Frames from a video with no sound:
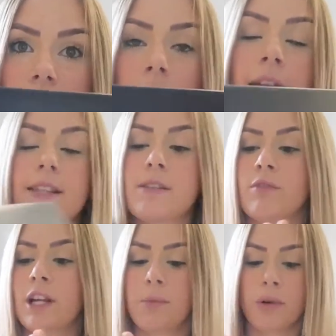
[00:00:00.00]
and there's some
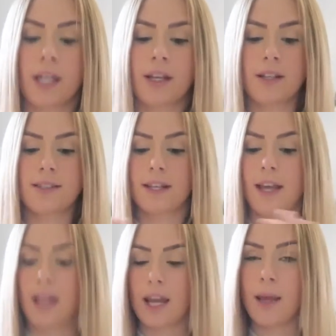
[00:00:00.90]
really pretty colours in
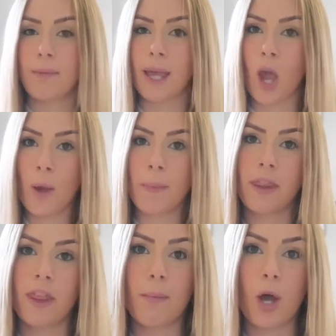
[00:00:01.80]
there. Let me
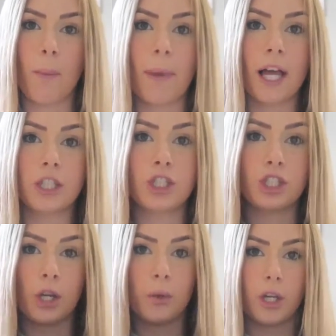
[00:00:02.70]
open them up and
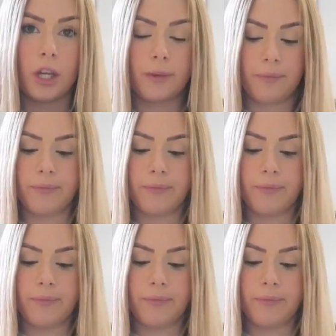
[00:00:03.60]
show you.